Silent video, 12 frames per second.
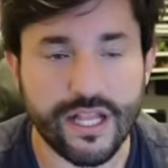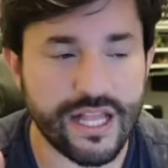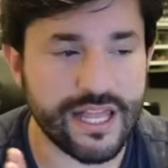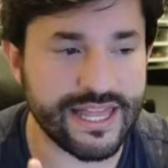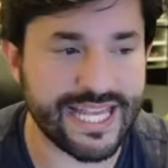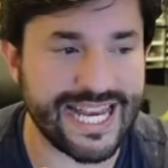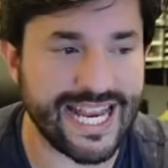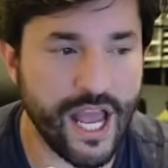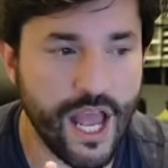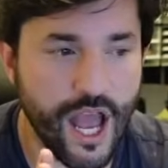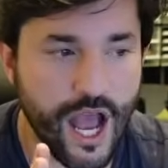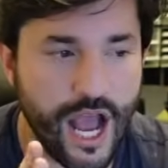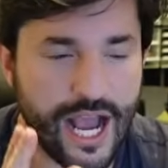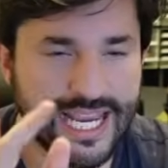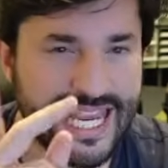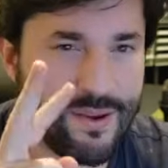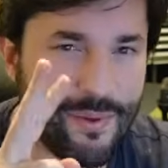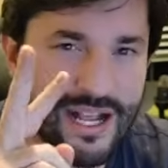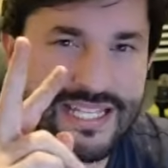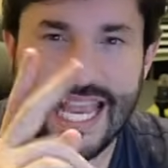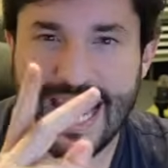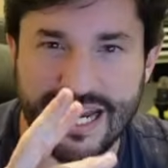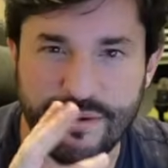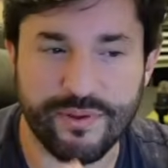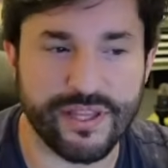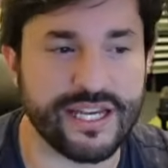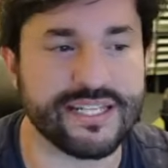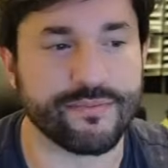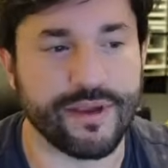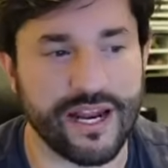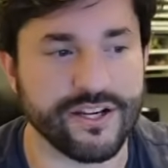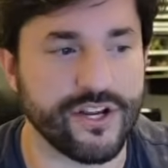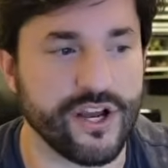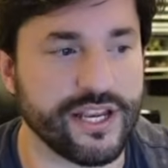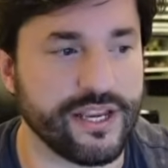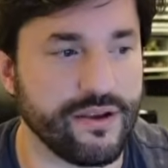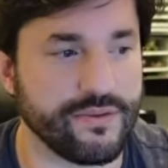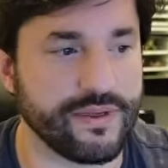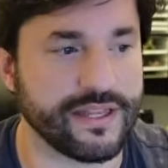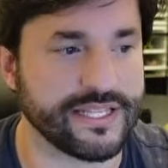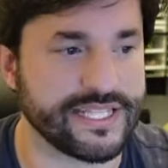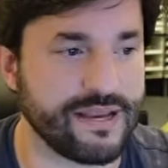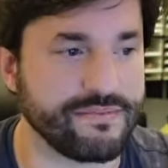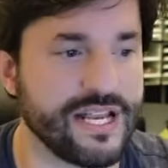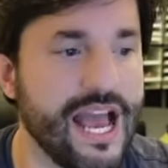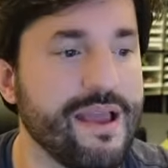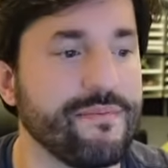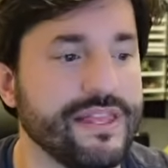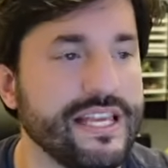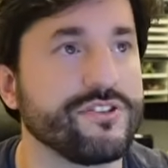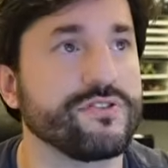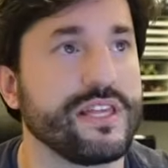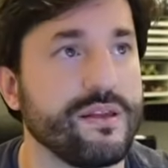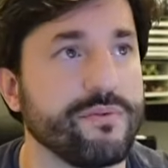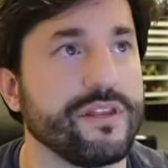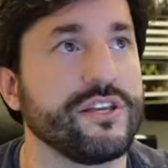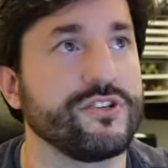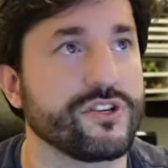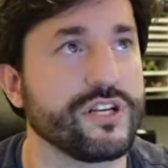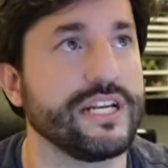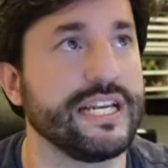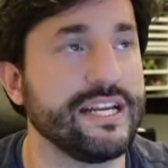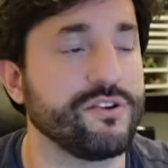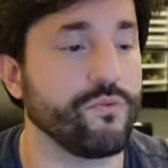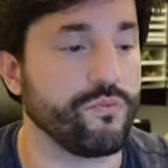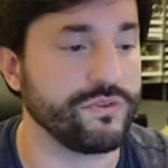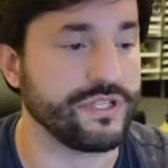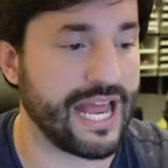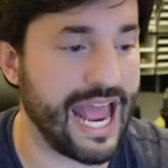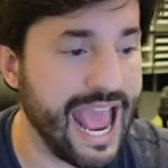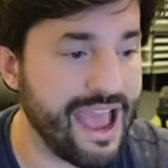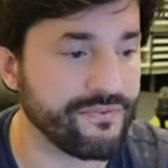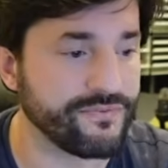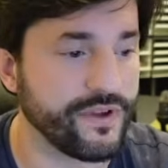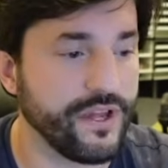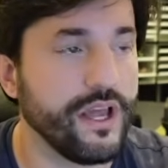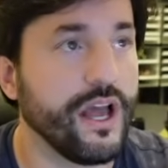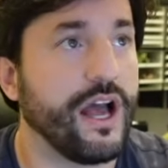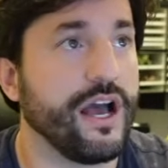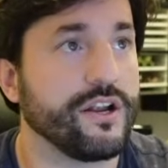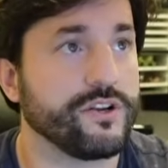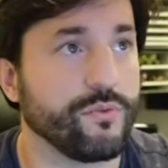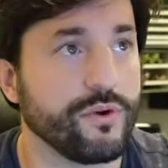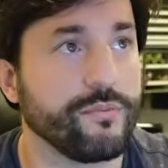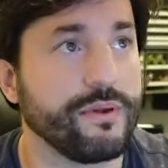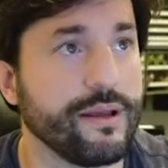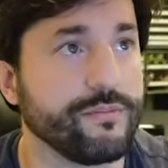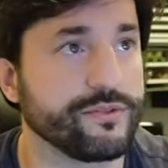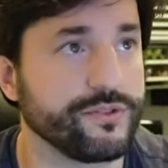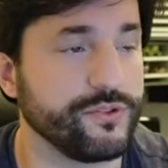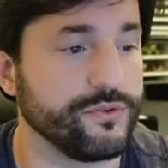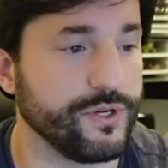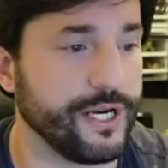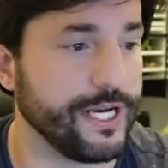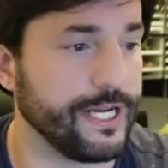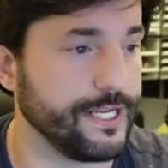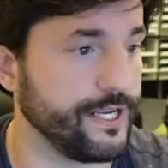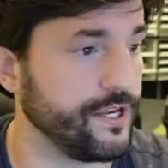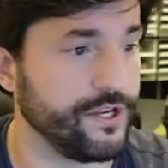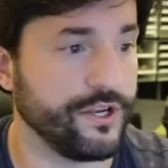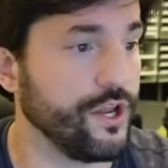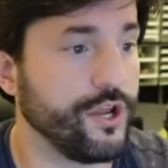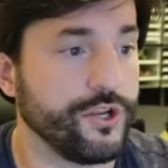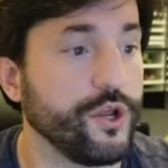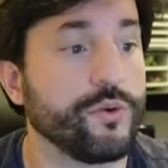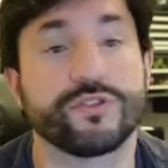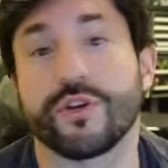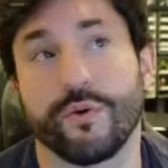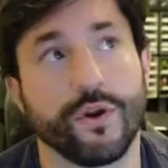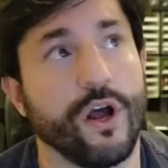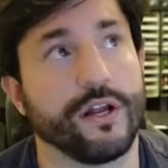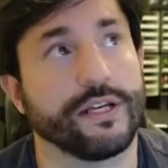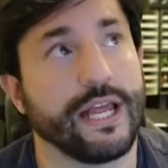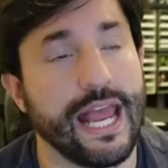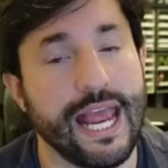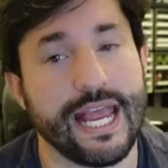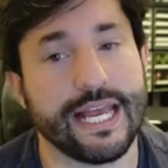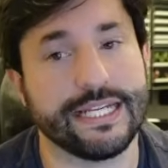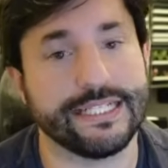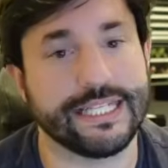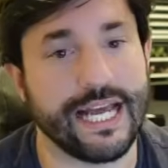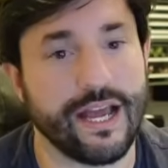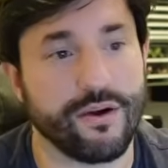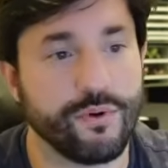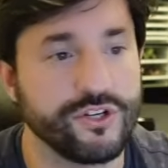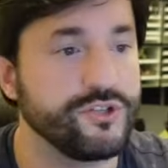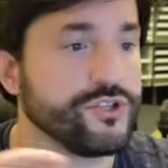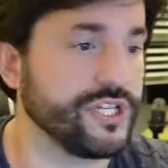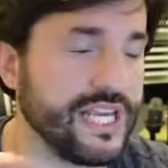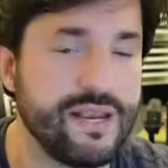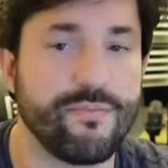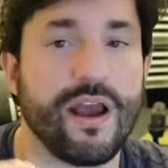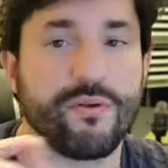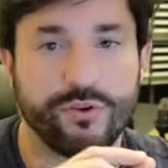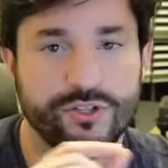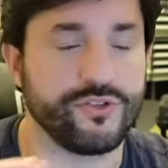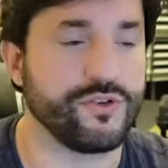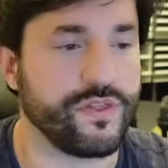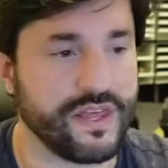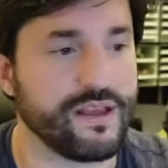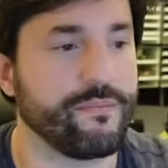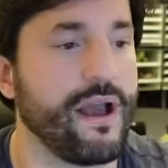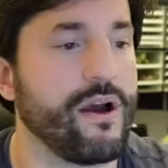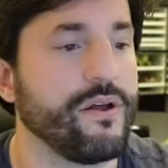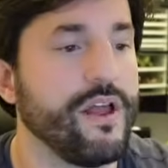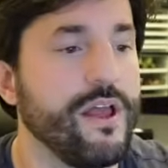the keybinds and abilities, I'm kind of talking at the same time. These are the abilities you're going to need to have to want to be able to know what's going on and what you should keybind, what you should think about.